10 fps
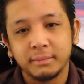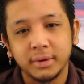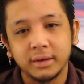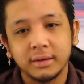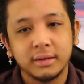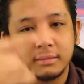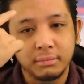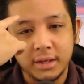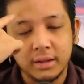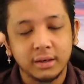but
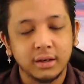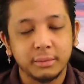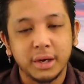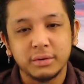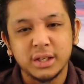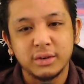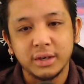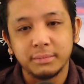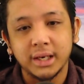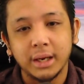me thinking about
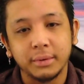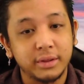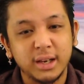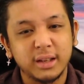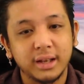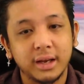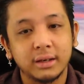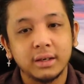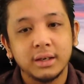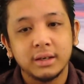Tyrion being able to think of
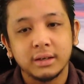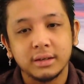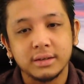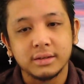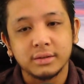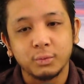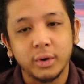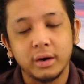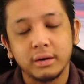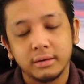that is
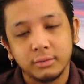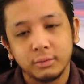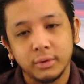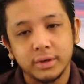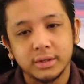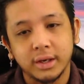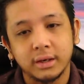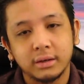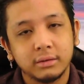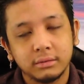where it's
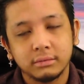like